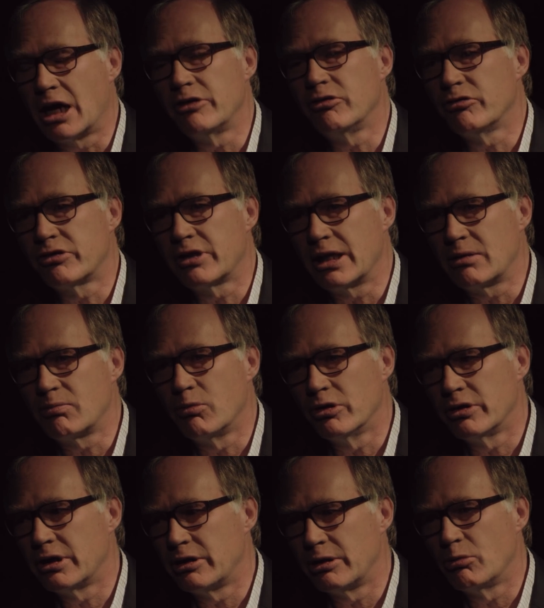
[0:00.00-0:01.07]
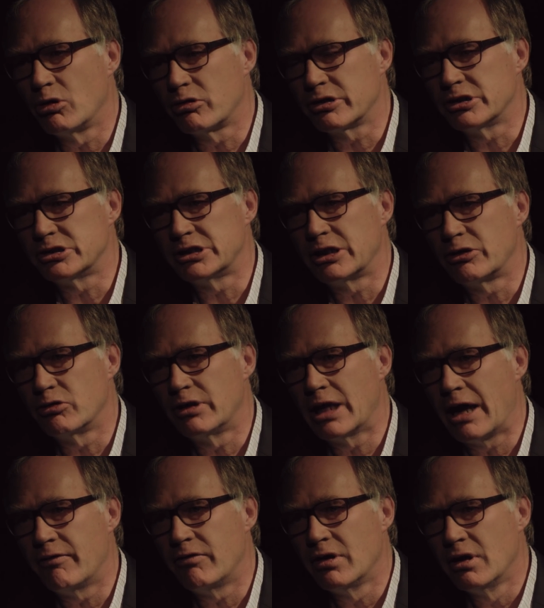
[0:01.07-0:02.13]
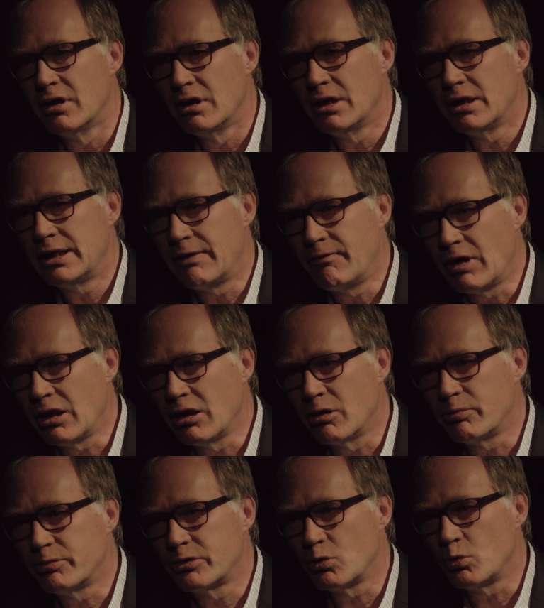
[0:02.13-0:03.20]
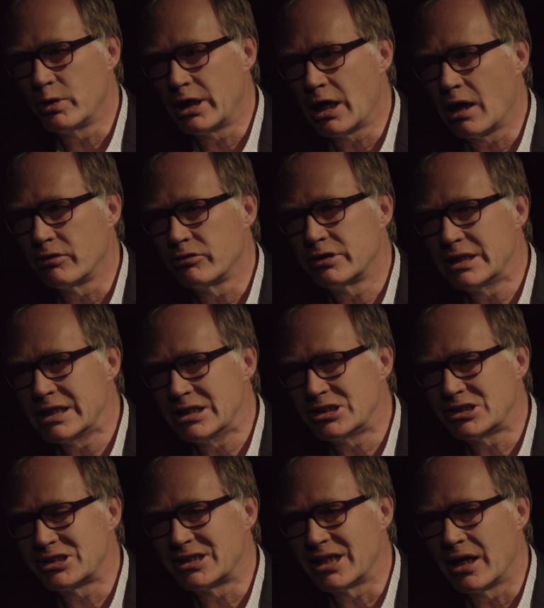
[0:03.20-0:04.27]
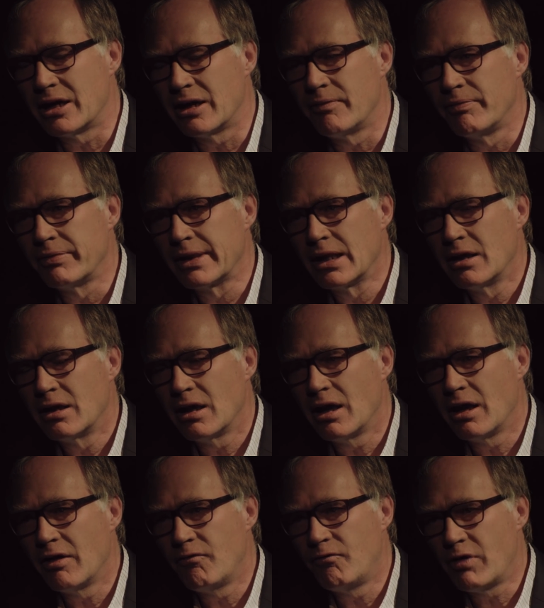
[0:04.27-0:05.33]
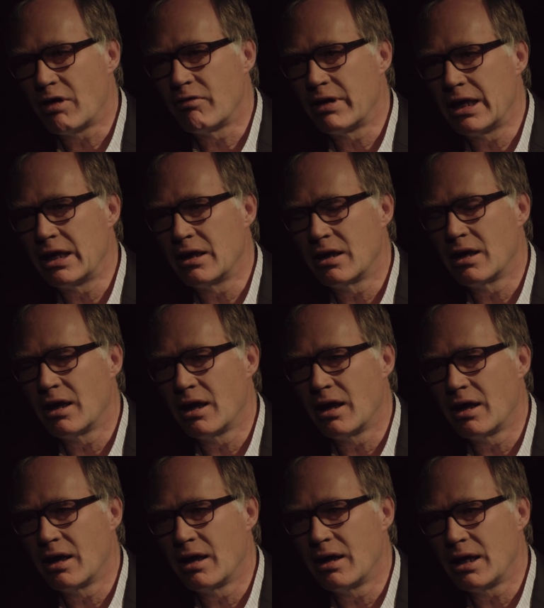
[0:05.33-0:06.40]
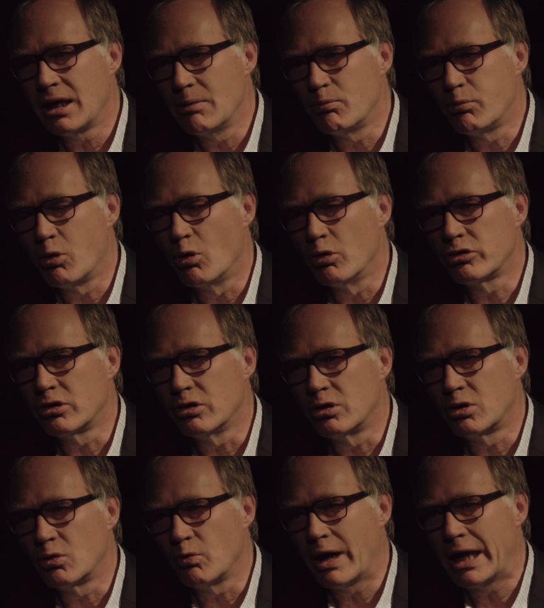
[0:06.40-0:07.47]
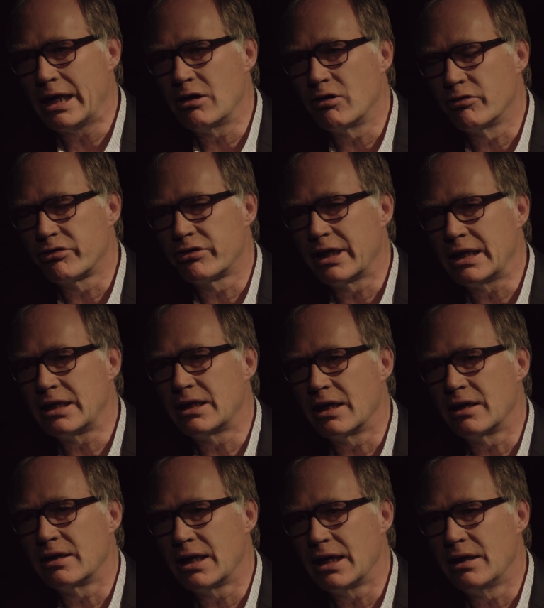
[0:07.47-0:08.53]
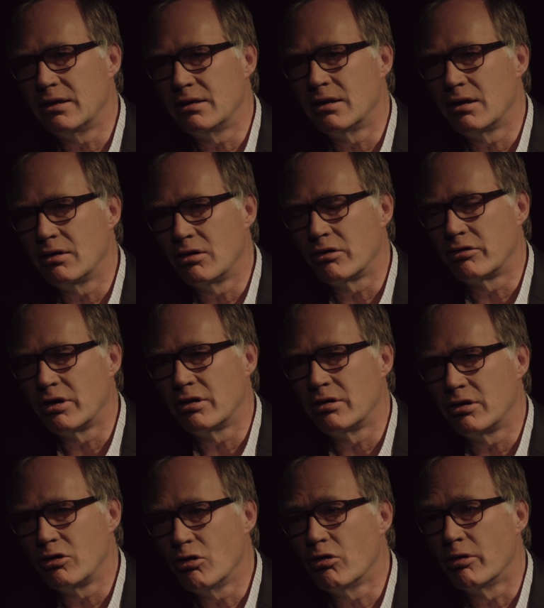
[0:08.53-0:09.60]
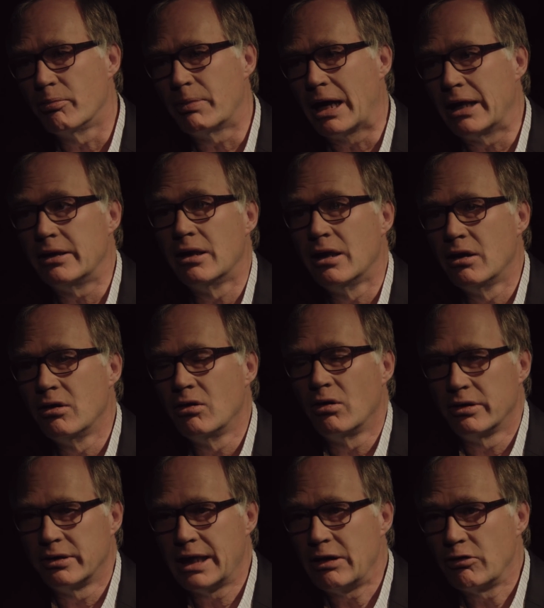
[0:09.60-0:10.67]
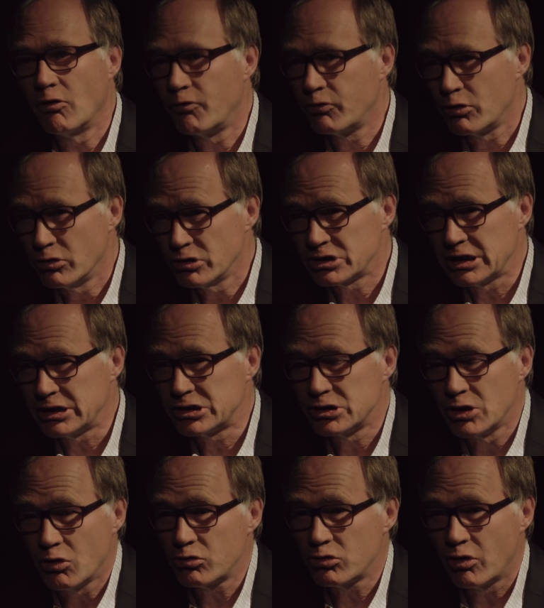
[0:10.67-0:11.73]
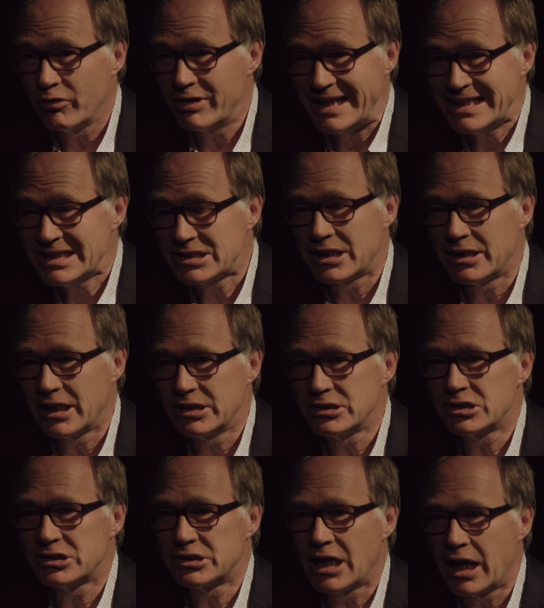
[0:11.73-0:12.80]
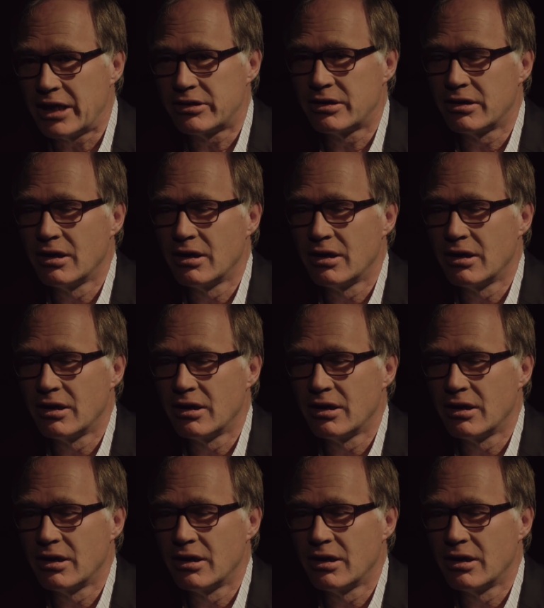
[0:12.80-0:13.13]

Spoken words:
I don't think modern democracy could have developed without this very important way of thinking in Northern Europe. And then of course it's no coincidence that